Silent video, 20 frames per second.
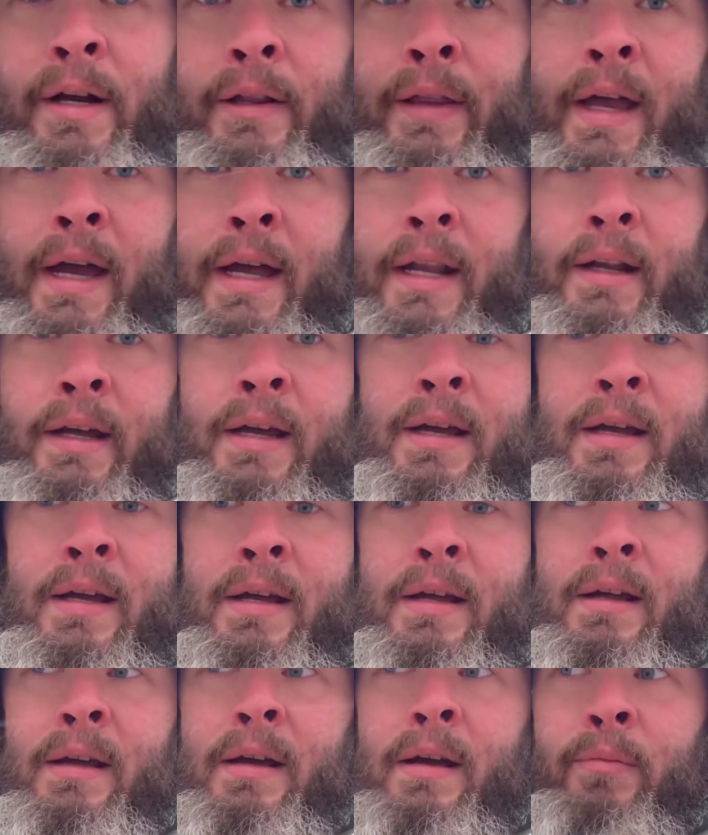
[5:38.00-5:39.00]
that.
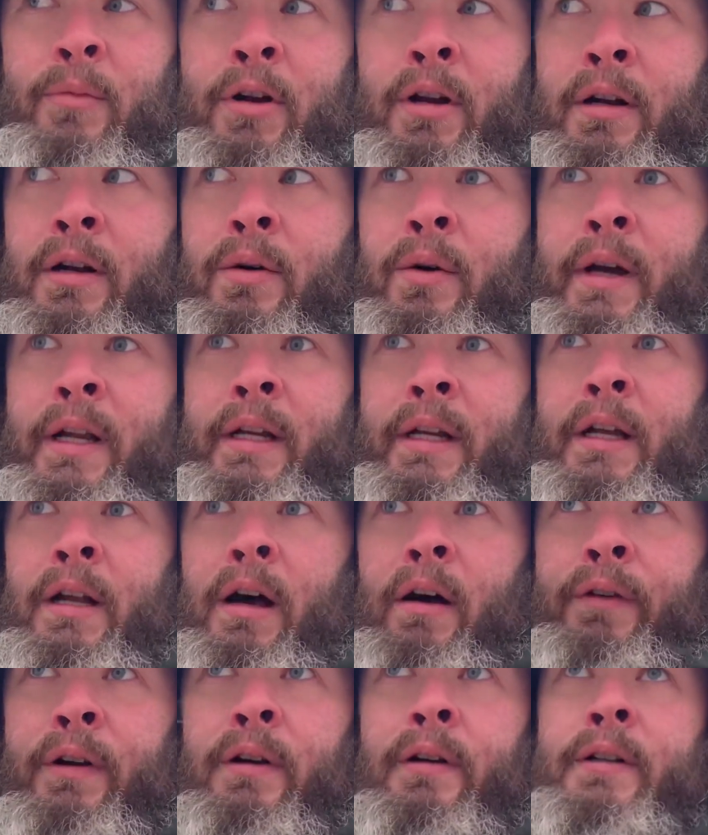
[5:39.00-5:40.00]
I'm gonna go ahead and get
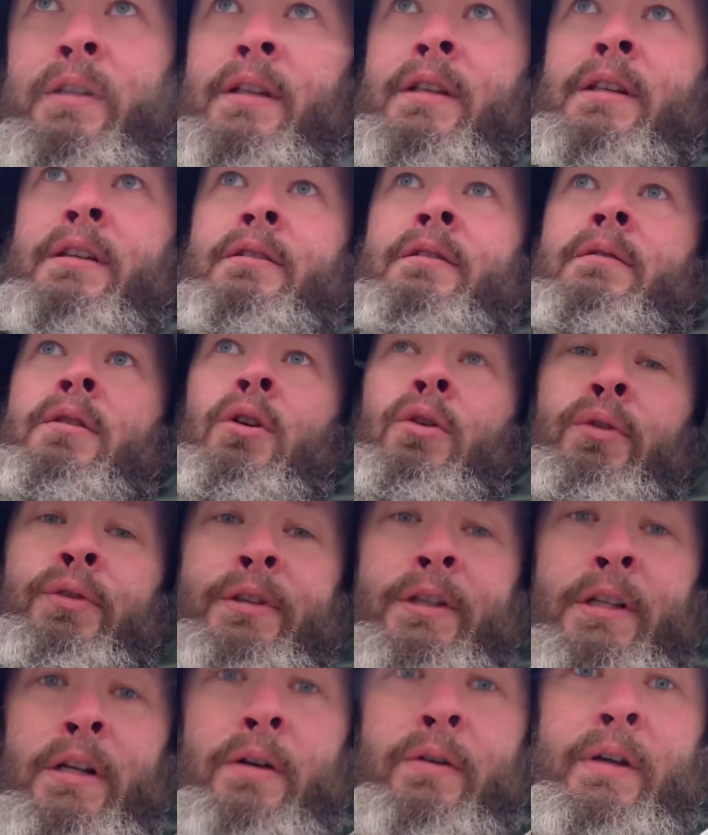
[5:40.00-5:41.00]
off here. It's cold,
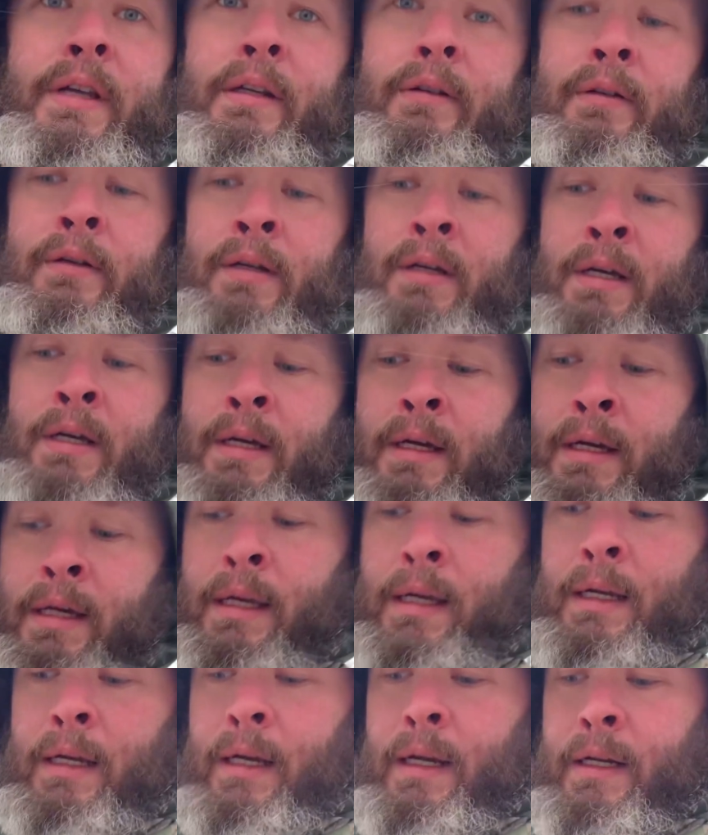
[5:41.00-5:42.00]
snowy, and
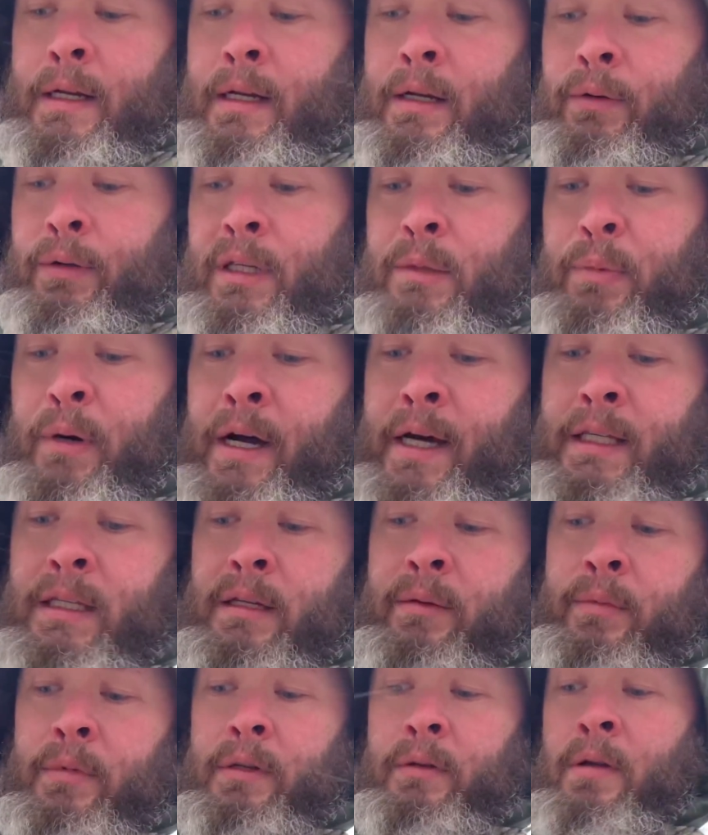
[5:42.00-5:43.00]
gotta deal with this
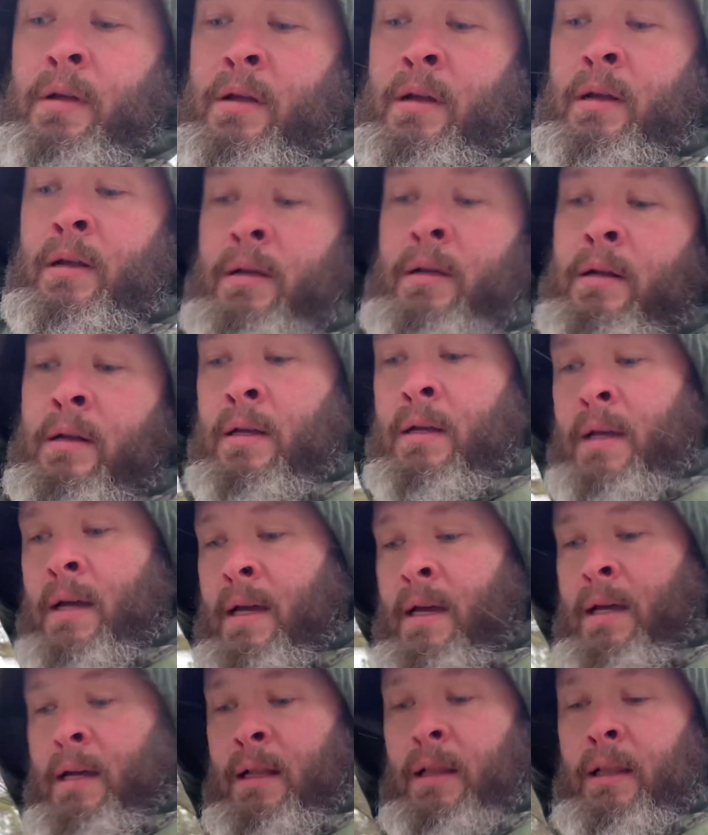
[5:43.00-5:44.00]
possum and
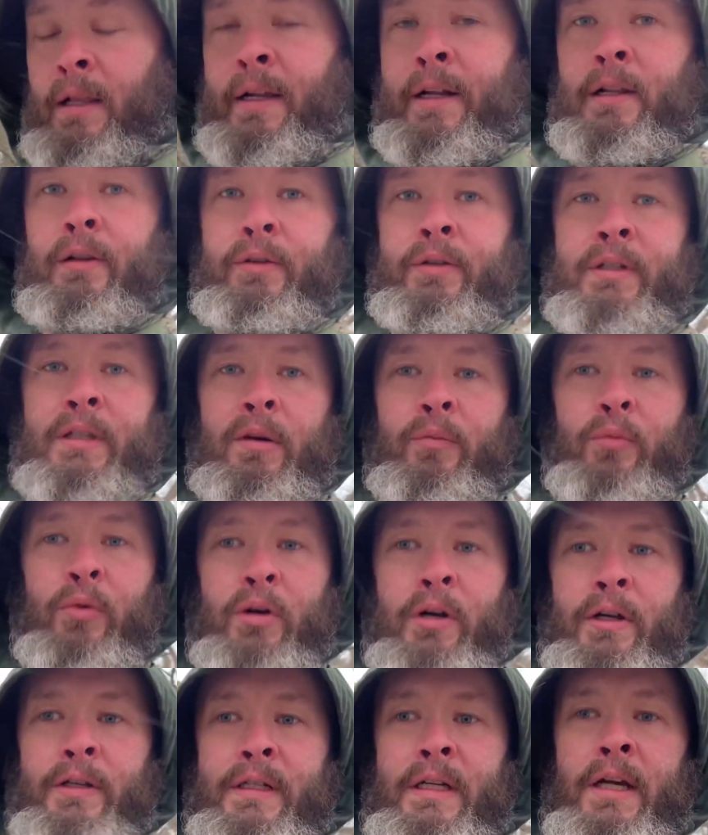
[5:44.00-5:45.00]
let it loose somewhere
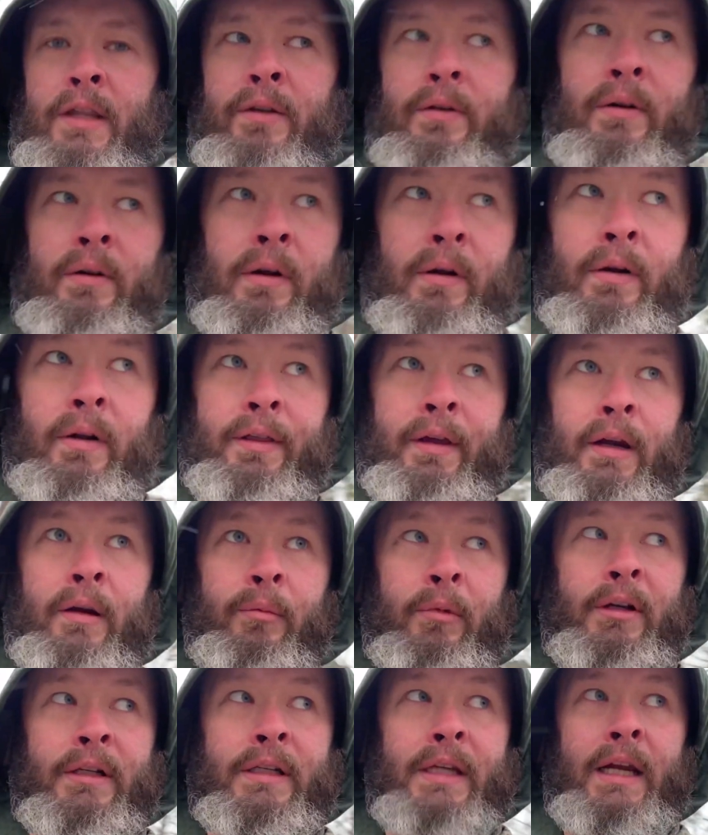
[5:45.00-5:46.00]
else down the road. I think I'm
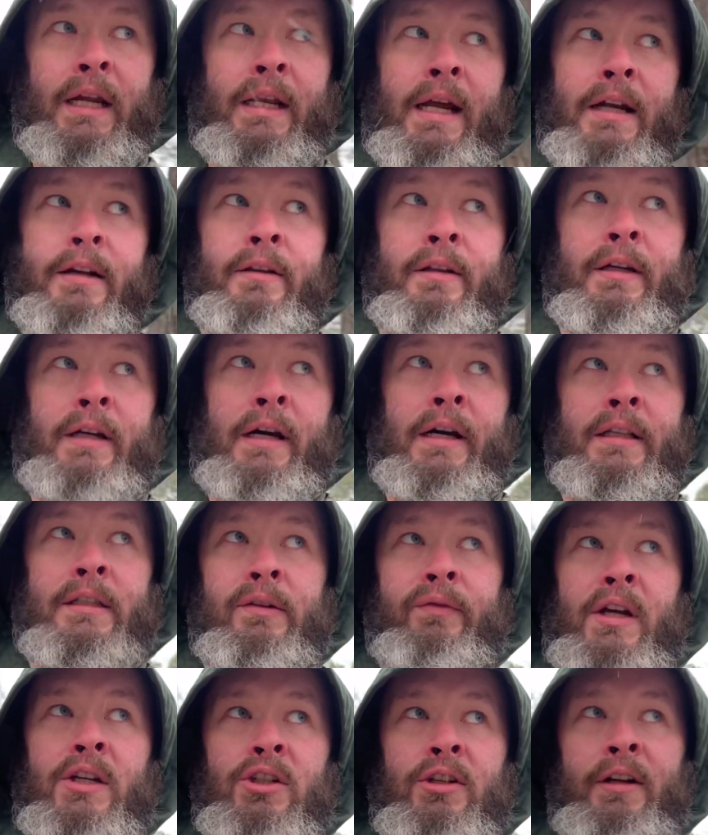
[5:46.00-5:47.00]
gonna take it down to the
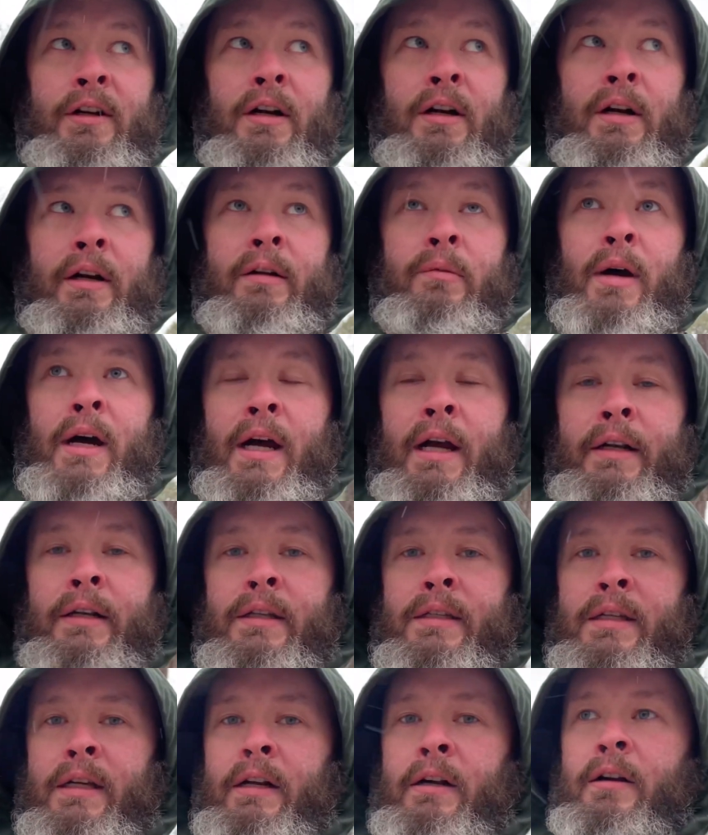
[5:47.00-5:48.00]
conservation area behind
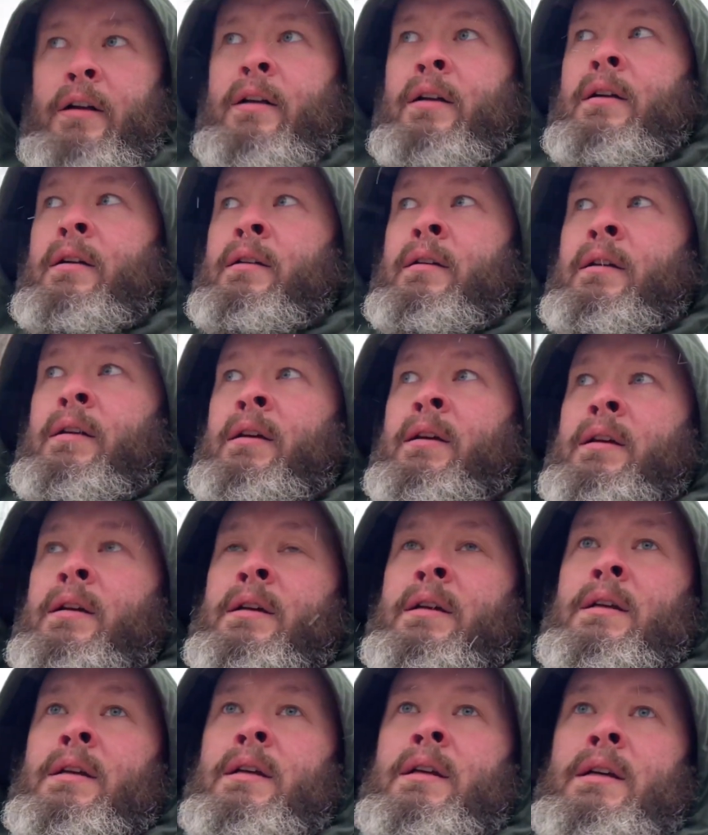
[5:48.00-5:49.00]
us here
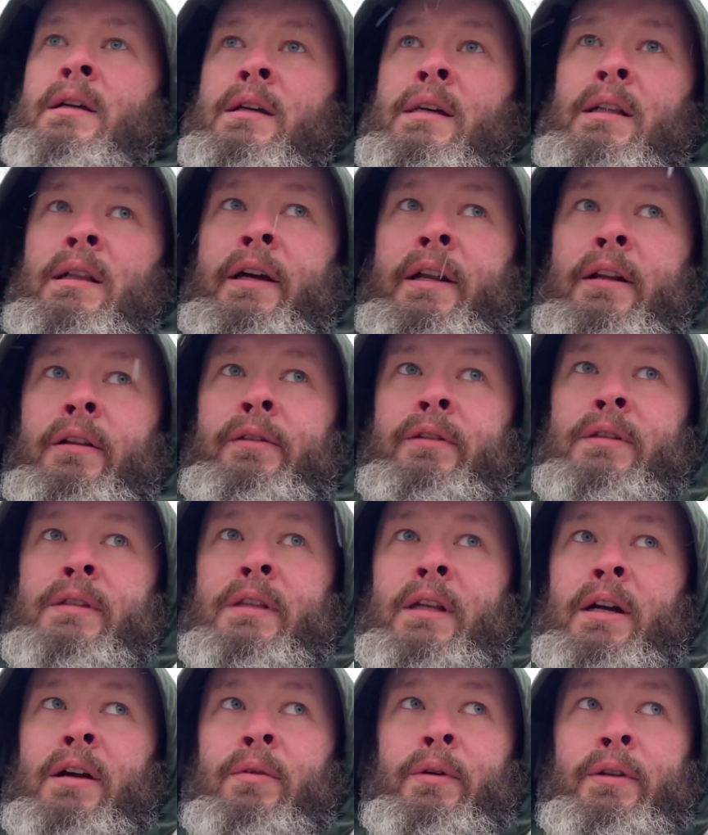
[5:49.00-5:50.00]
and let it loose
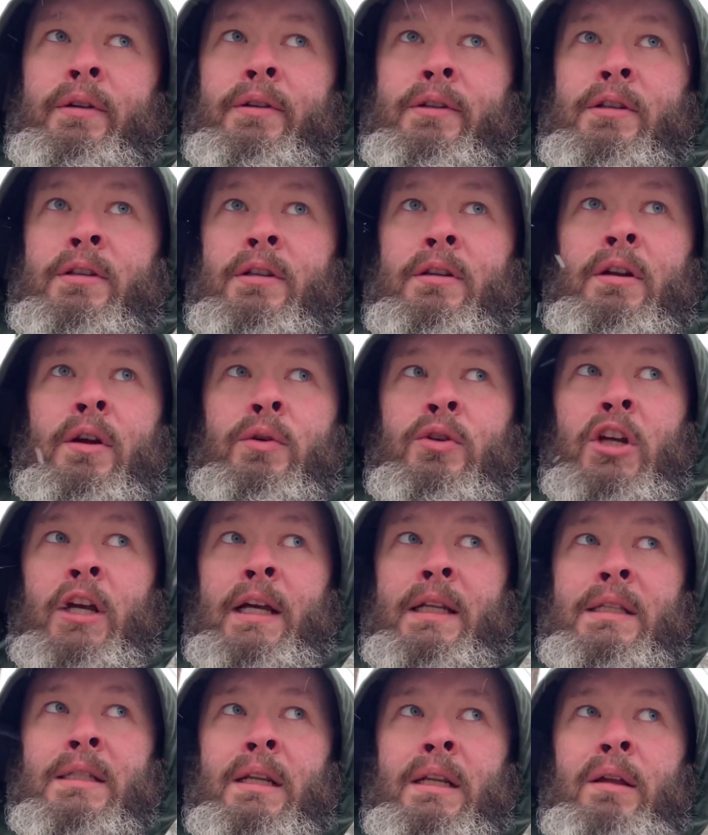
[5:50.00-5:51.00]
there where there's no
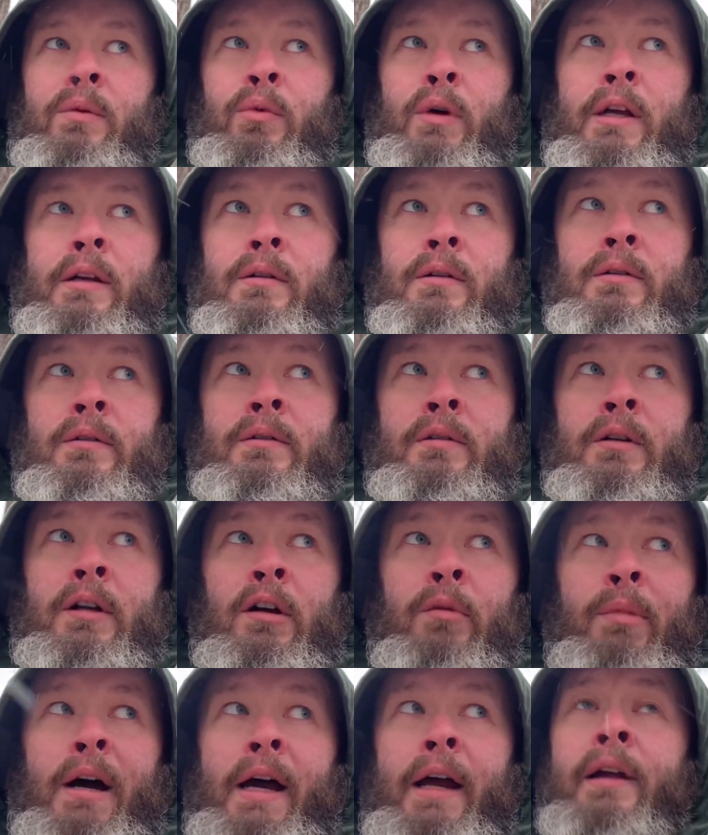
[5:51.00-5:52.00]
chickens anywhere
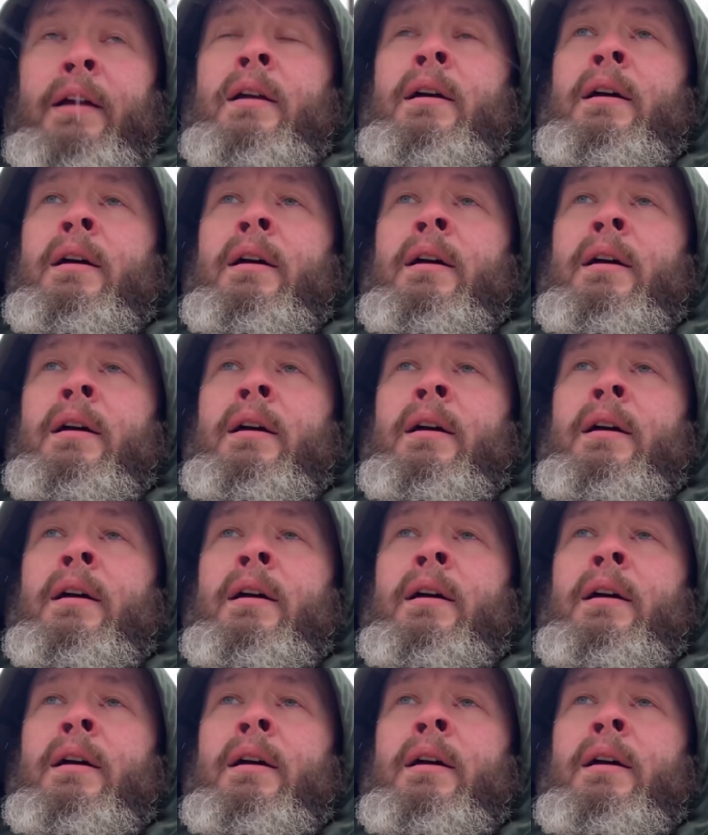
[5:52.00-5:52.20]
nearby.